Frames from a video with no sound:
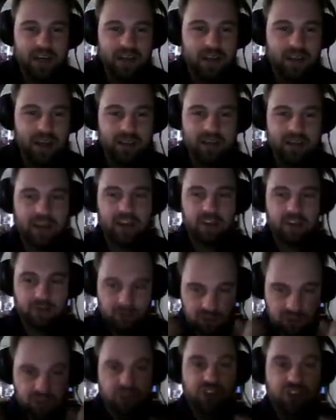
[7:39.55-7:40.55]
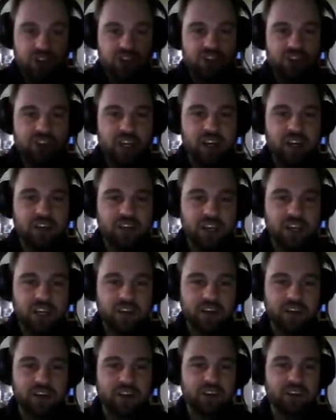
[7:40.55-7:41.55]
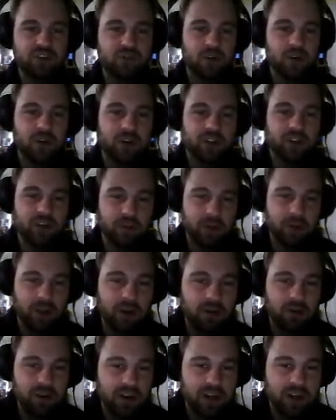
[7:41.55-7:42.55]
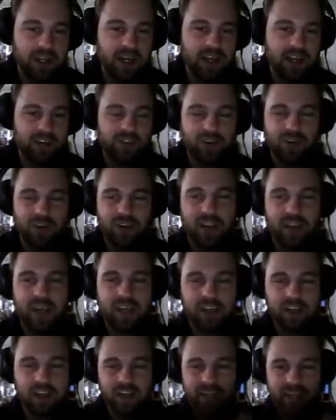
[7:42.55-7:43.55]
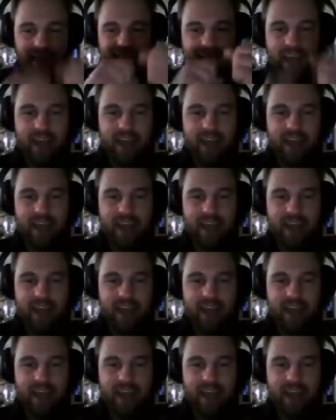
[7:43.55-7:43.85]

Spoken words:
You have to jiggle your controller to reload your gun, sort of like you'd be like